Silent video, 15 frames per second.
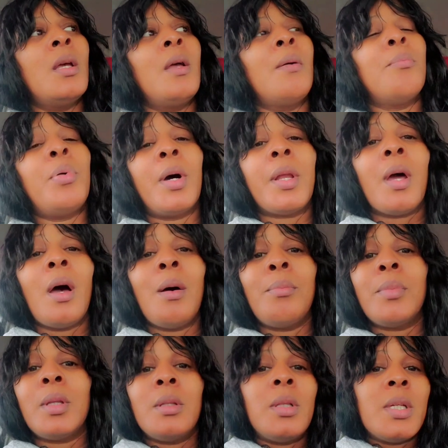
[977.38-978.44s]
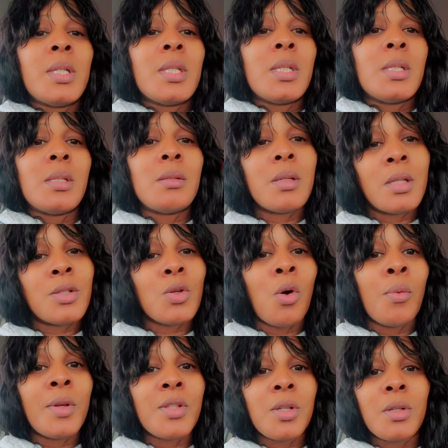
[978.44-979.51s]
But um, listen, it's
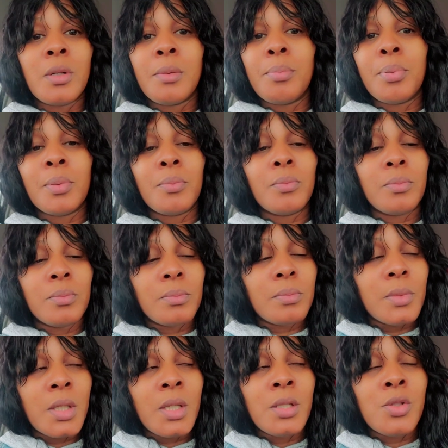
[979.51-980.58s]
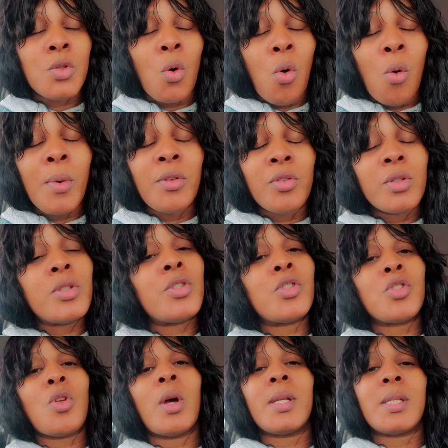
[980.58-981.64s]
always a good, it's always good to
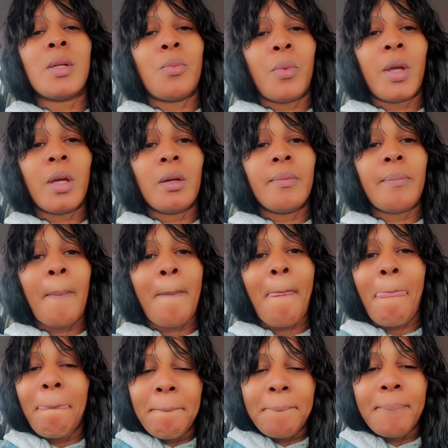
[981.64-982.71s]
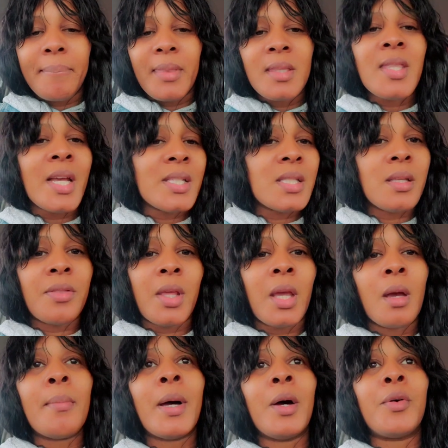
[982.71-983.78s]
start somewhere. That's the
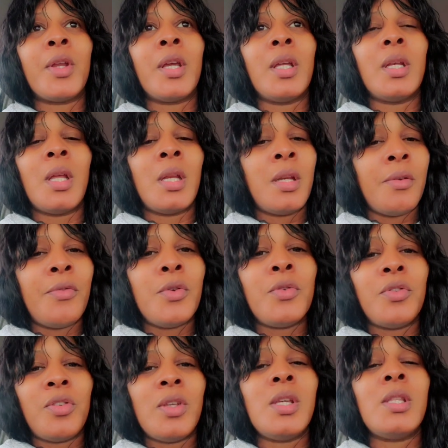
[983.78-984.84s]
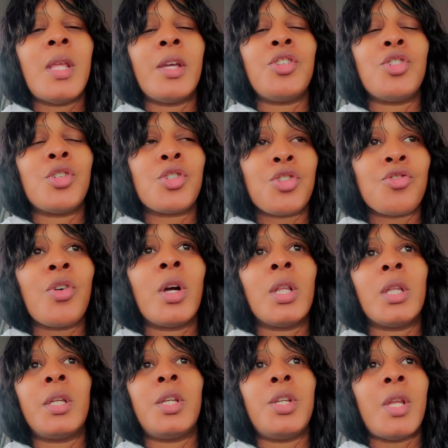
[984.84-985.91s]
thing about it. And if you see that you're
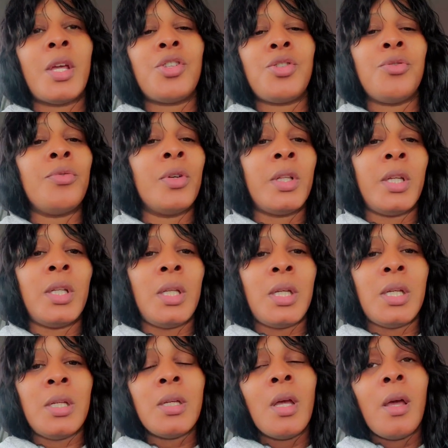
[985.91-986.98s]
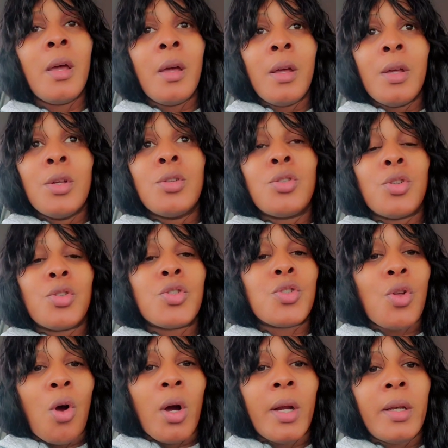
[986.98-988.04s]
struggling and that you really need to
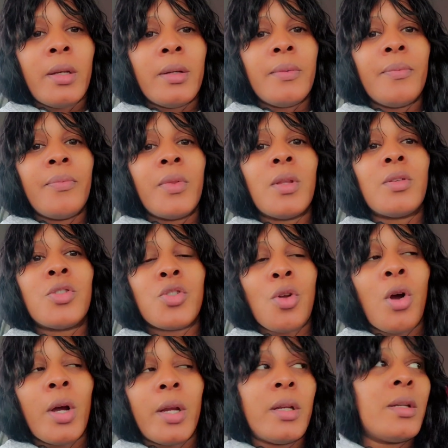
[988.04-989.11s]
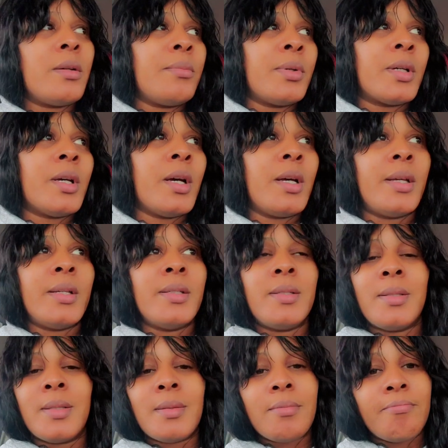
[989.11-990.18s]
start, start,
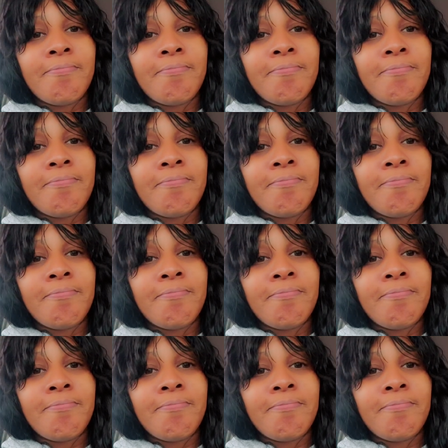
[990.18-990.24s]
because,